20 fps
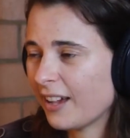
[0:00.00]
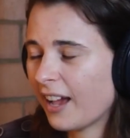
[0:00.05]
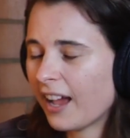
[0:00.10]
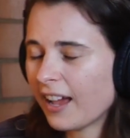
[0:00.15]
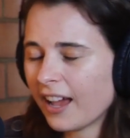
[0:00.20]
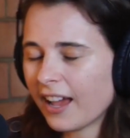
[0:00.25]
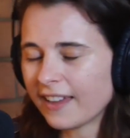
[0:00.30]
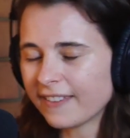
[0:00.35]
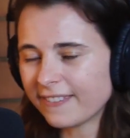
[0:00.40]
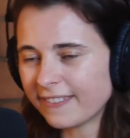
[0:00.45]

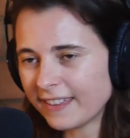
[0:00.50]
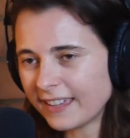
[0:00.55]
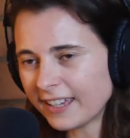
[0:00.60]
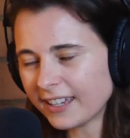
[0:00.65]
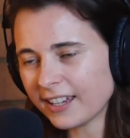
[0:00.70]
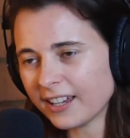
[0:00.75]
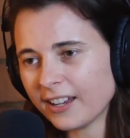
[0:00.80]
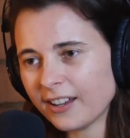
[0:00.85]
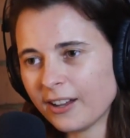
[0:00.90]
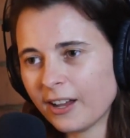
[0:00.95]
I think,
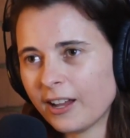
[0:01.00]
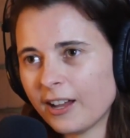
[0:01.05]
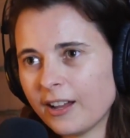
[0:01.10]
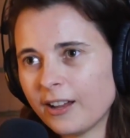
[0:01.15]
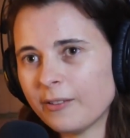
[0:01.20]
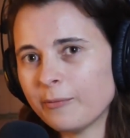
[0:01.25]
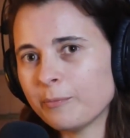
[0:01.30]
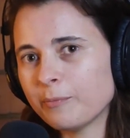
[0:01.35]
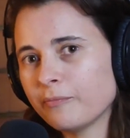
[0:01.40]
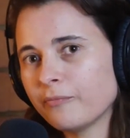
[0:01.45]

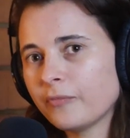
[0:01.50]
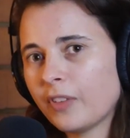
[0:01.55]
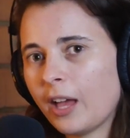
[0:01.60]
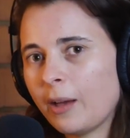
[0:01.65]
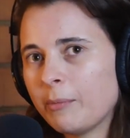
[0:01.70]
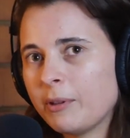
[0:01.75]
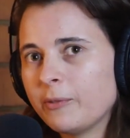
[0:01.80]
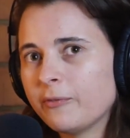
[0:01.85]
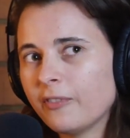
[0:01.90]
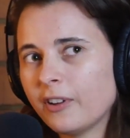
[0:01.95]
I
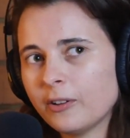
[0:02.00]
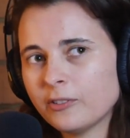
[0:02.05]
mean,